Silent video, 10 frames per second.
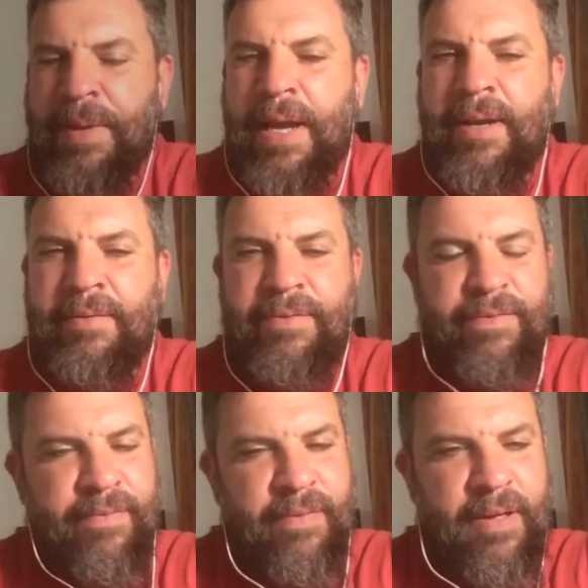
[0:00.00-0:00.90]
kind of,
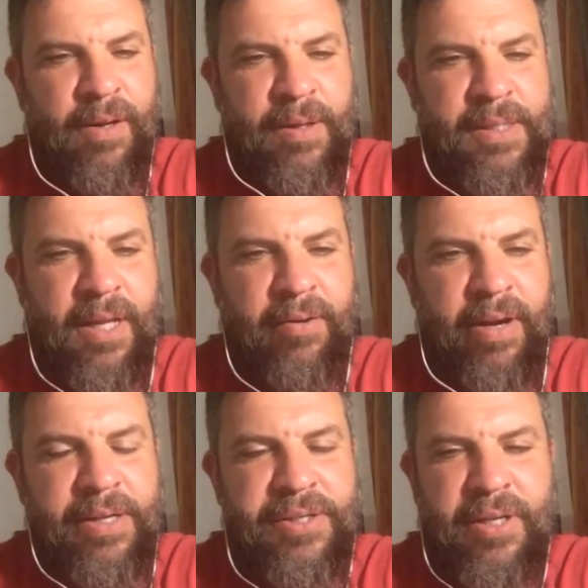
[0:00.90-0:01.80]

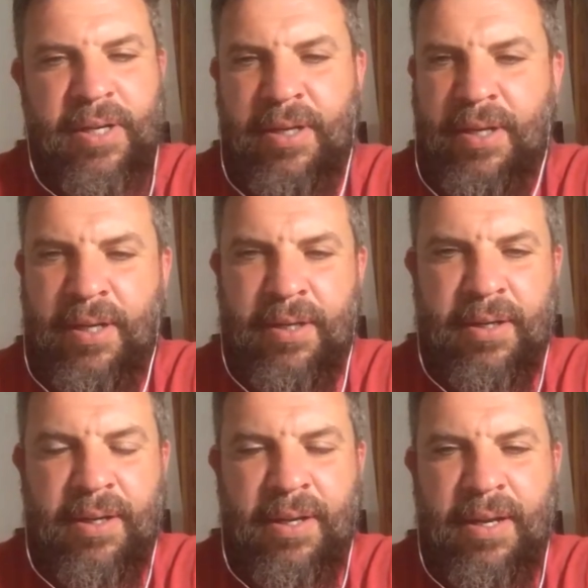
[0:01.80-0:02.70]
acceleration
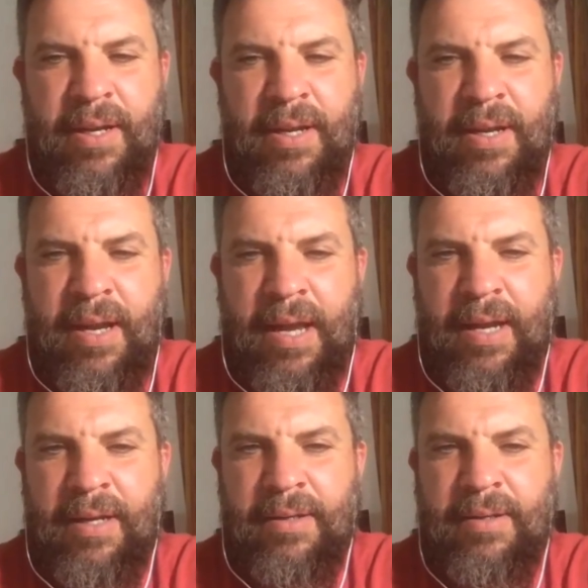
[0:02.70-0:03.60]

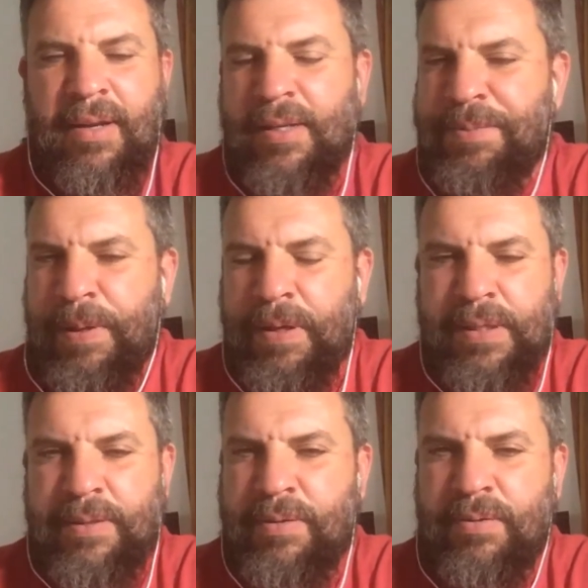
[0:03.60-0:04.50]
and
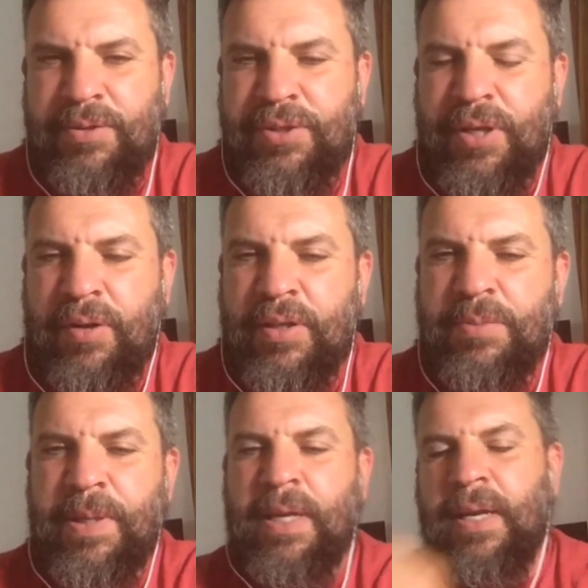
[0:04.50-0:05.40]
experience, just generally
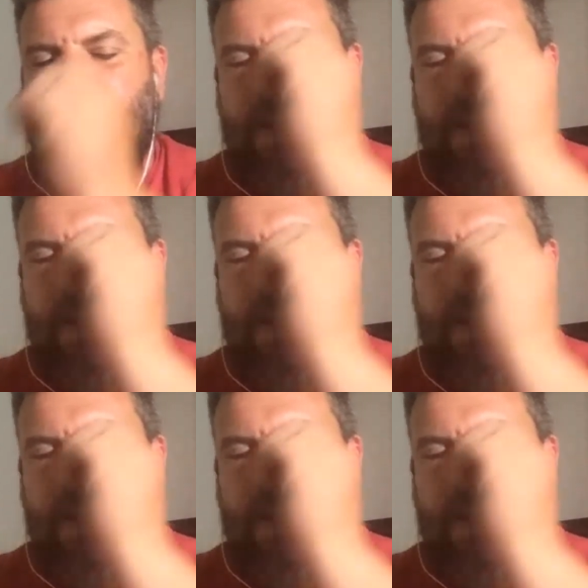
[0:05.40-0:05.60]
speaking.